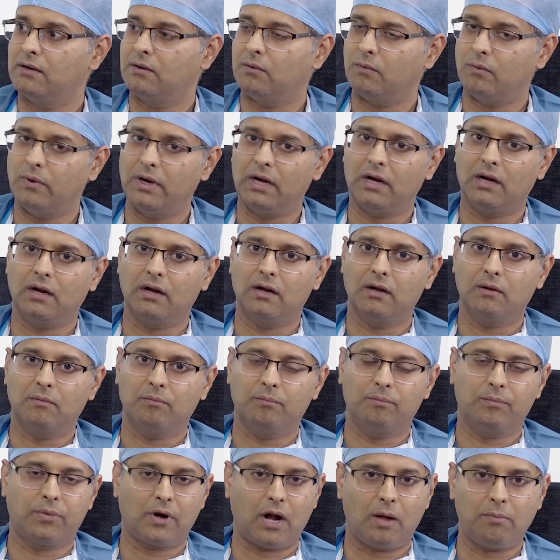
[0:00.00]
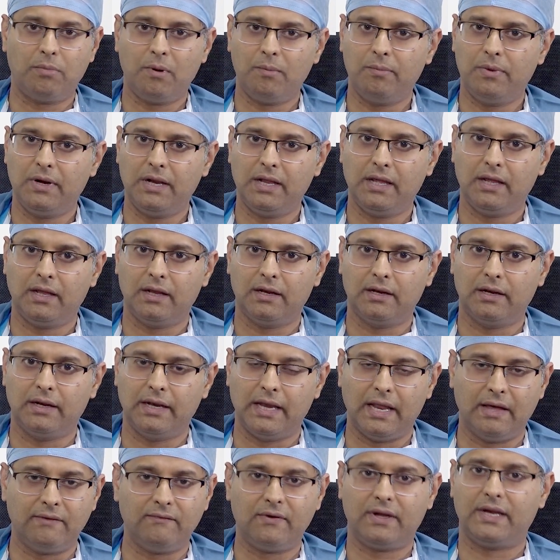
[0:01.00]
will probably
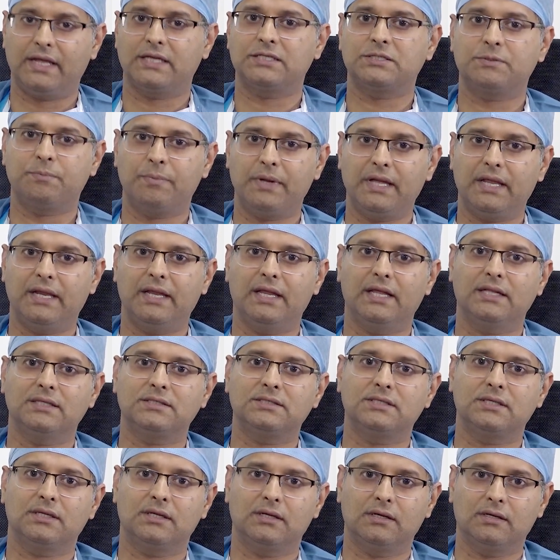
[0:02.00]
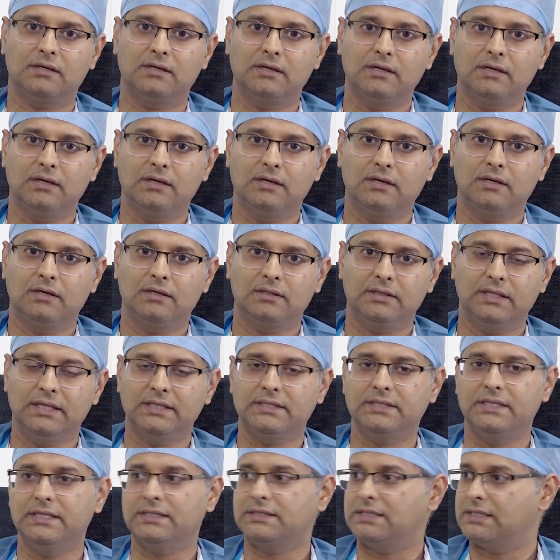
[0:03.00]
never experience
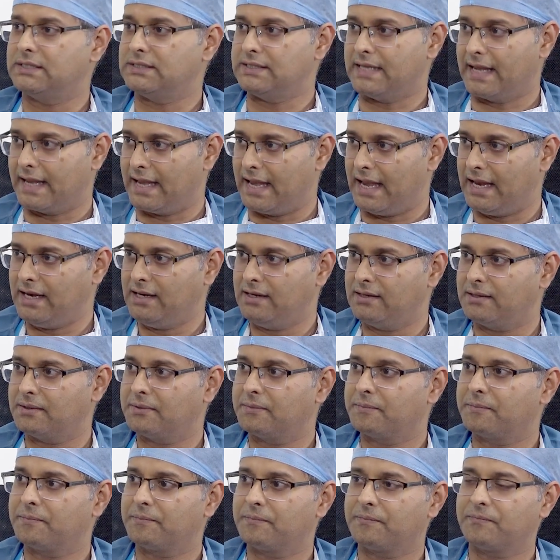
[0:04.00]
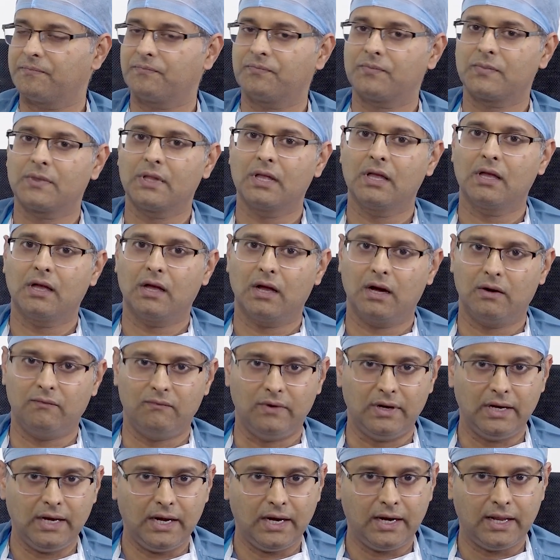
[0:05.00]
this disease again and
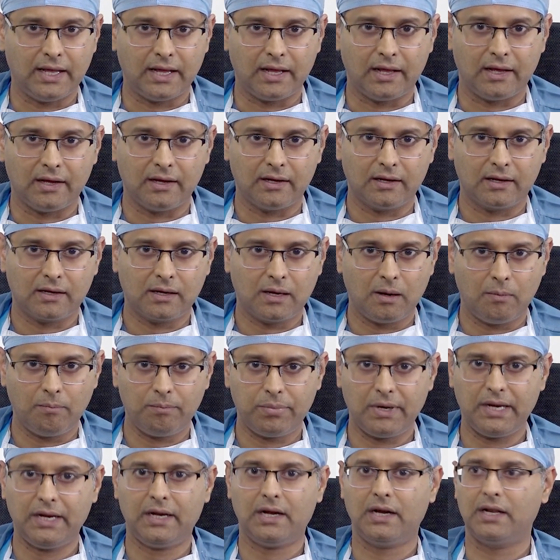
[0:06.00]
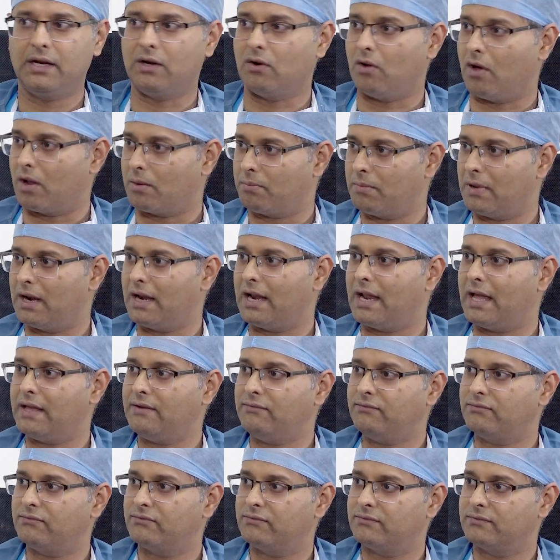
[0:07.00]
will lead a completely normal
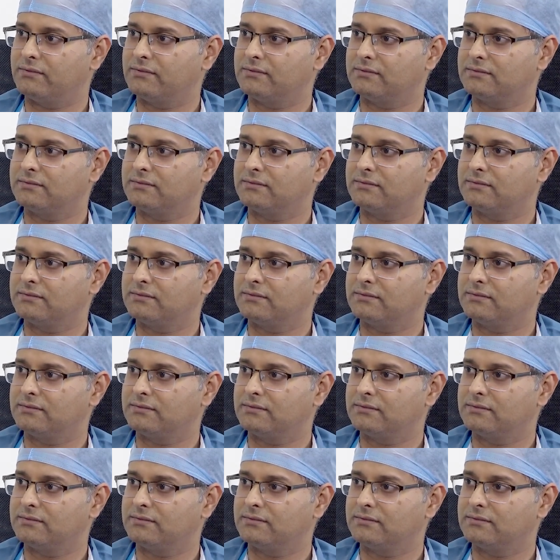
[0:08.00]
life